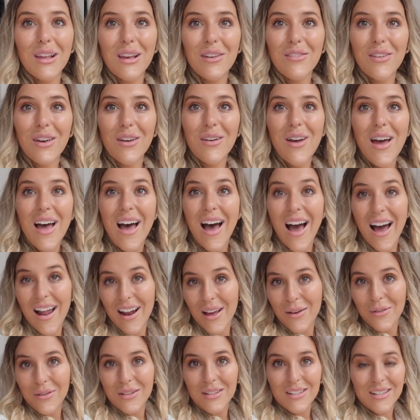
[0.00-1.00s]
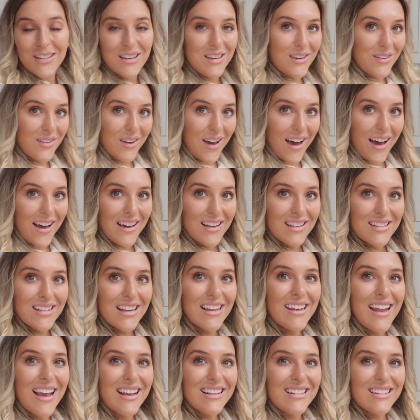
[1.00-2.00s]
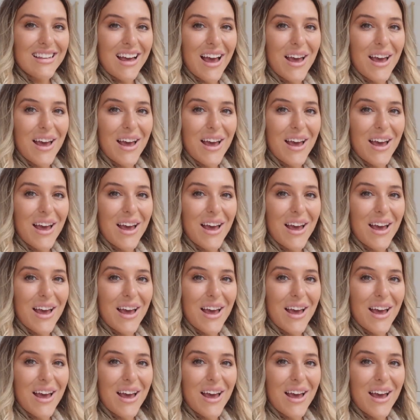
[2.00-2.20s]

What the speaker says: leave you, and I will see you guys next